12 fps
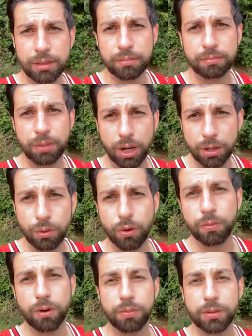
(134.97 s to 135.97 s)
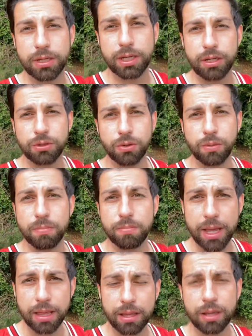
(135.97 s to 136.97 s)
buy more properties or
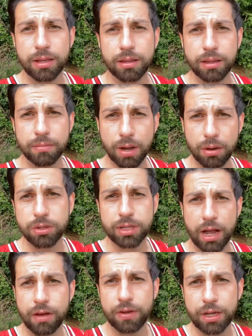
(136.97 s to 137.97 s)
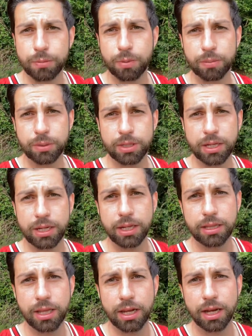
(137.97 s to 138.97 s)
make the most out of each property.
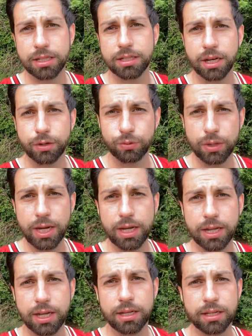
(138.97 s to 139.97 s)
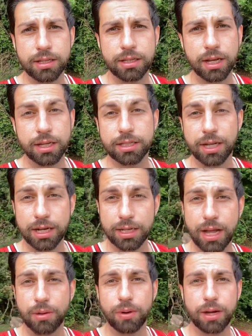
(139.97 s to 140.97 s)
And then I started reading and I started
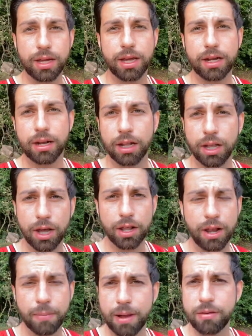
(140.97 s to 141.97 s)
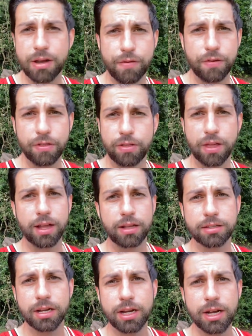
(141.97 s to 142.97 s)
networking and learning about different
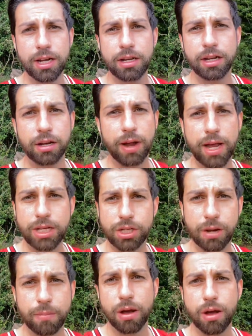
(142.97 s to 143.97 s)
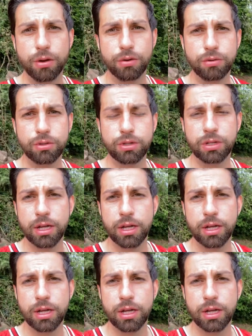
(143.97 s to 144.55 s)
things, you know, HMOs,